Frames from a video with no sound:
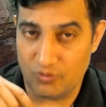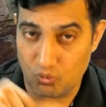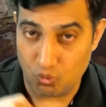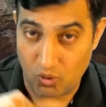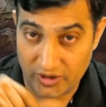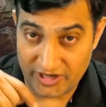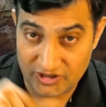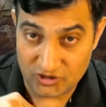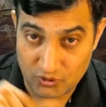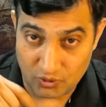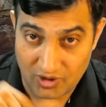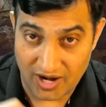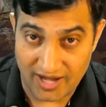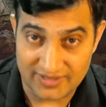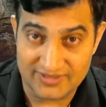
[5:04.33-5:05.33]
what is
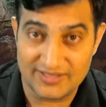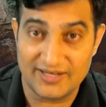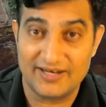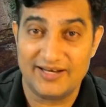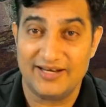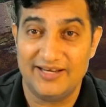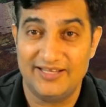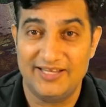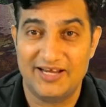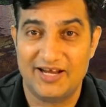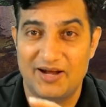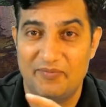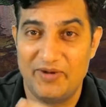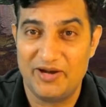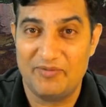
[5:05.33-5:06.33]
your answer in the
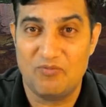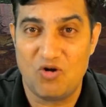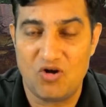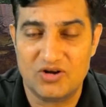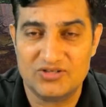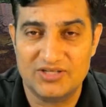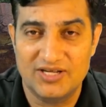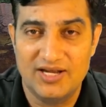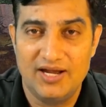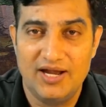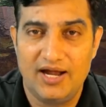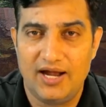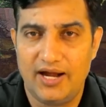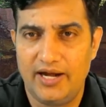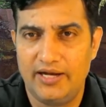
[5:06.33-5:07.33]
comment box.
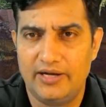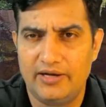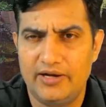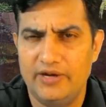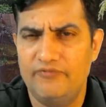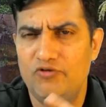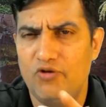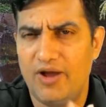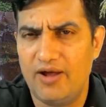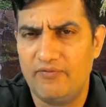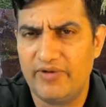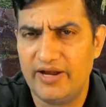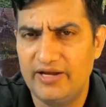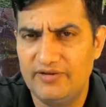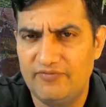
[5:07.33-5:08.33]
And if you have
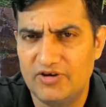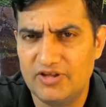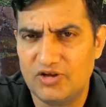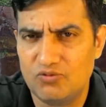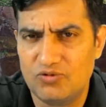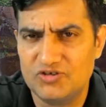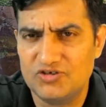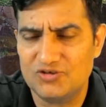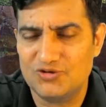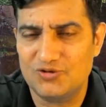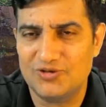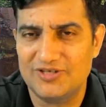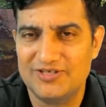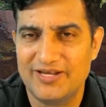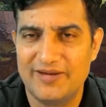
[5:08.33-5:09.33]
any further questions on
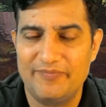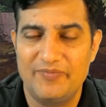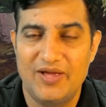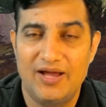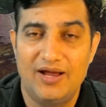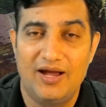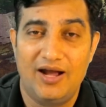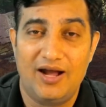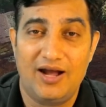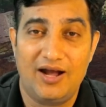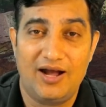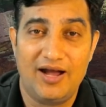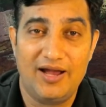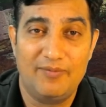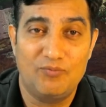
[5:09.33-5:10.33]
the same,
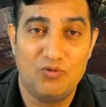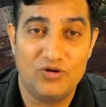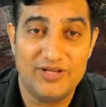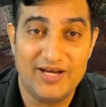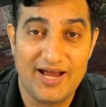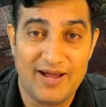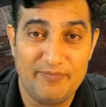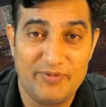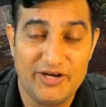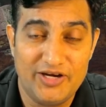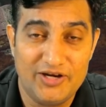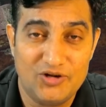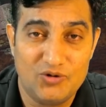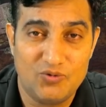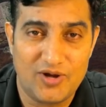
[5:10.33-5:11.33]
I am more than
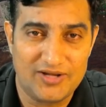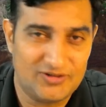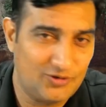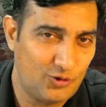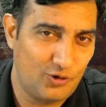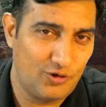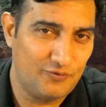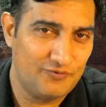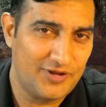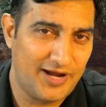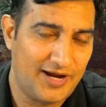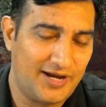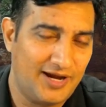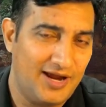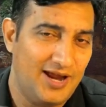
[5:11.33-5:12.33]
happy to answer all of
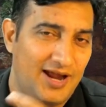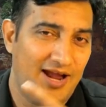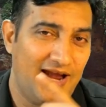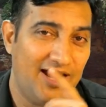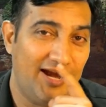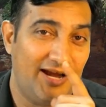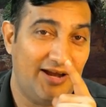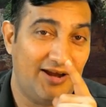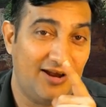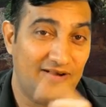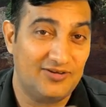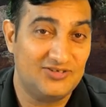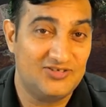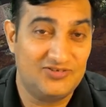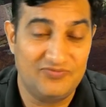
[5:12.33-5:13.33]
that. And
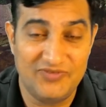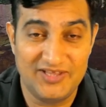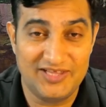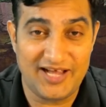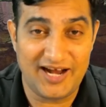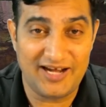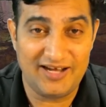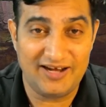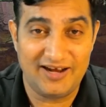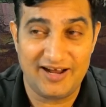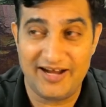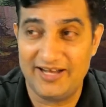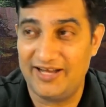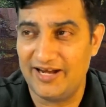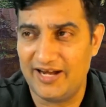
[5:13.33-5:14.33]
with that,
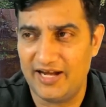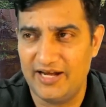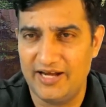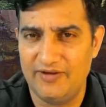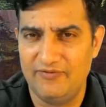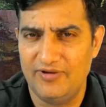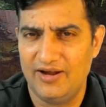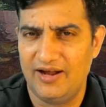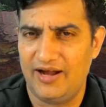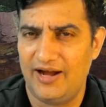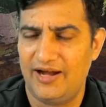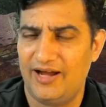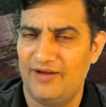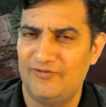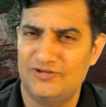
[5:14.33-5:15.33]
I take a leave
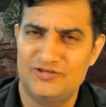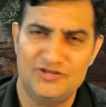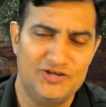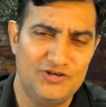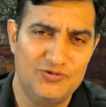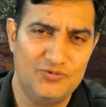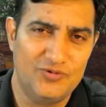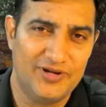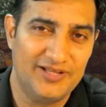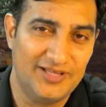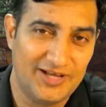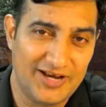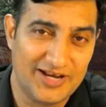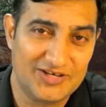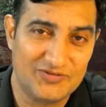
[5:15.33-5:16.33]
and I will see you in the
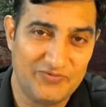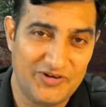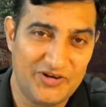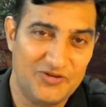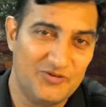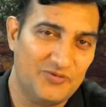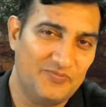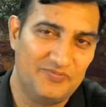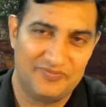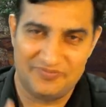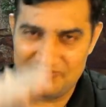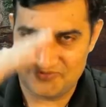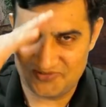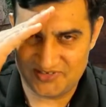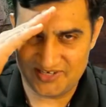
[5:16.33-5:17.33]
next video.
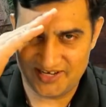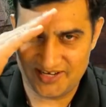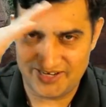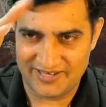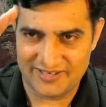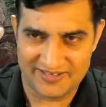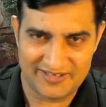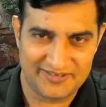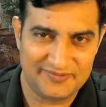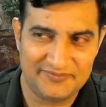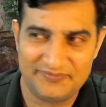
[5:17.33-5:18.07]
Jai Hind.